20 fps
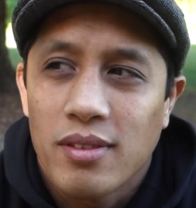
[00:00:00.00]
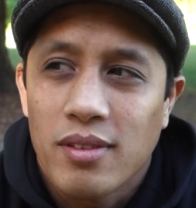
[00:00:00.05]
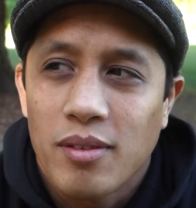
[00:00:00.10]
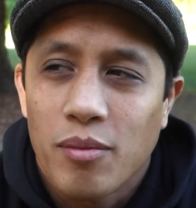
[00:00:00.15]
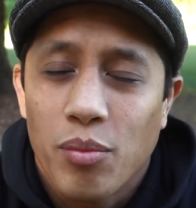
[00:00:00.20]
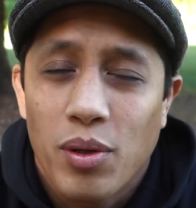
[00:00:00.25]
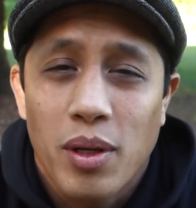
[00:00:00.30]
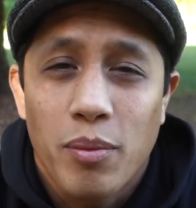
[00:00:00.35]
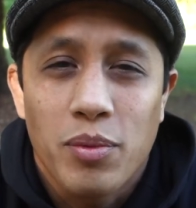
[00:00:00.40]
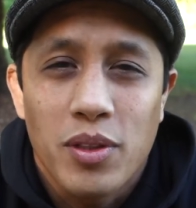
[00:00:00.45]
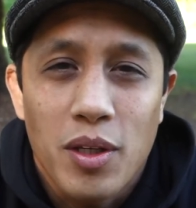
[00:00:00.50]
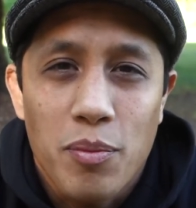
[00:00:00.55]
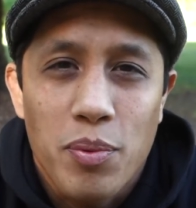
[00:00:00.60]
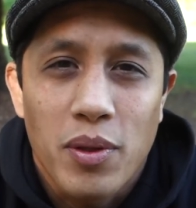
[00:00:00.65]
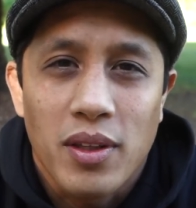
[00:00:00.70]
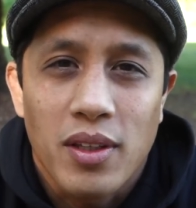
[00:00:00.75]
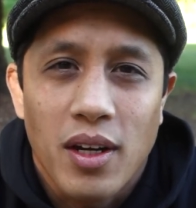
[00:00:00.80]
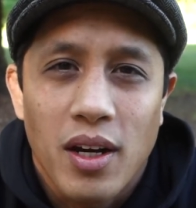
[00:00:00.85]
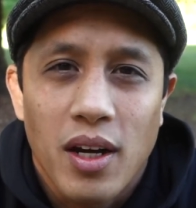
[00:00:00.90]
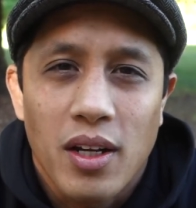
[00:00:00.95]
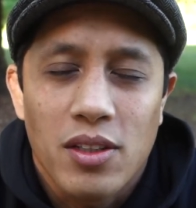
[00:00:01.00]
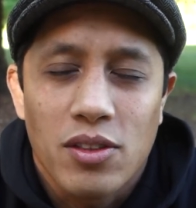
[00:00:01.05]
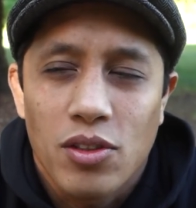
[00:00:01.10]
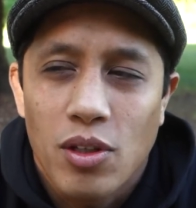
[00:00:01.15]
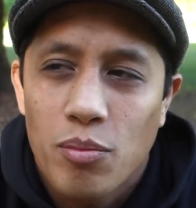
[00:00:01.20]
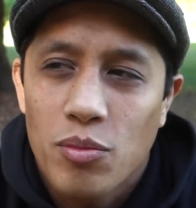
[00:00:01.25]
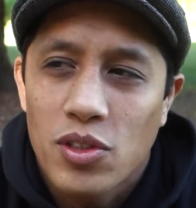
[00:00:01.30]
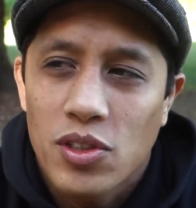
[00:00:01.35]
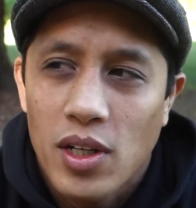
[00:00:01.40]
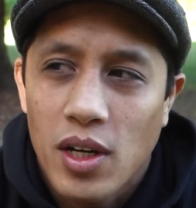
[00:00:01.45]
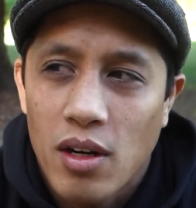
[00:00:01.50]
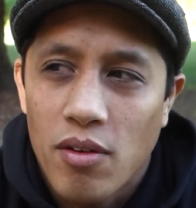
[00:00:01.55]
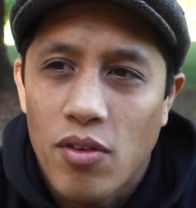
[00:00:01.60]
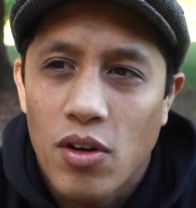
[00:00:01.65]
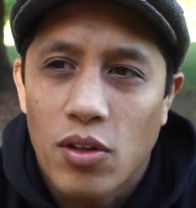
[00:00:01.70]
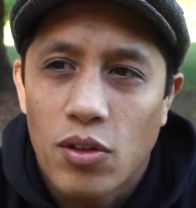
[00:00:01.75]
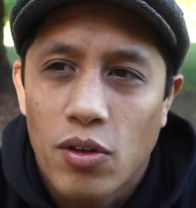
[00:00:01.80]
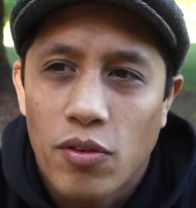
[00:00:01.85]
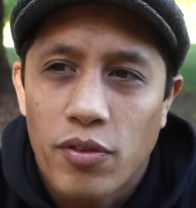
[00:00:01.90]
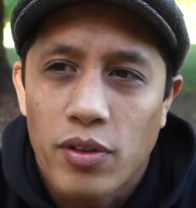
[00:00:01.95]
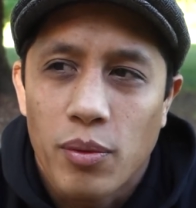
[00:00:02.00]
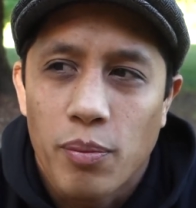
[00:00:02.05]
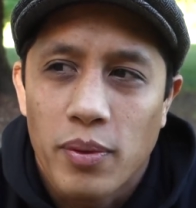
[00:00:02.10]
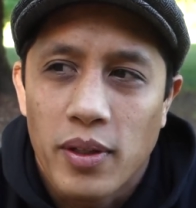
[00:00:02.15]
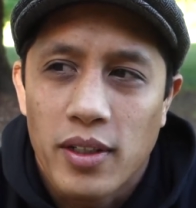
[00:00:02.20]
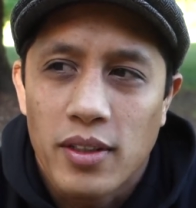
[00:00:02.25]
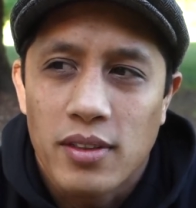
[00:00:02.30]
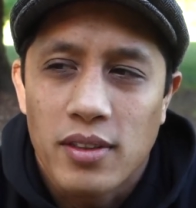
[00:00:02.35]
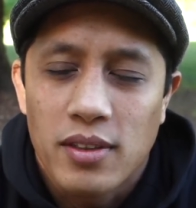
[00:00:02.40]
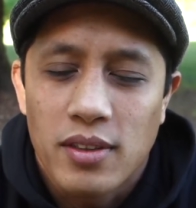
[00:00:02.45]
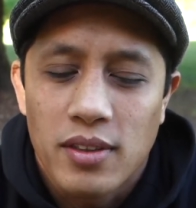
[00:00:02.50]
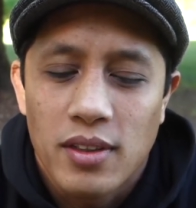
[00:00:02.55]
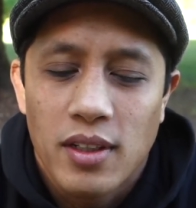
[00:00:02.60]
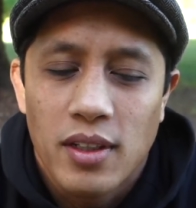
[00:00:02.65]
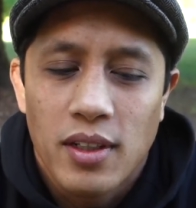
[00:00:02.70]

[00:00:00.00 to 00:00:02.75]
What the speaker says: but I'm deep in thought, so I'm just kind of all over the place.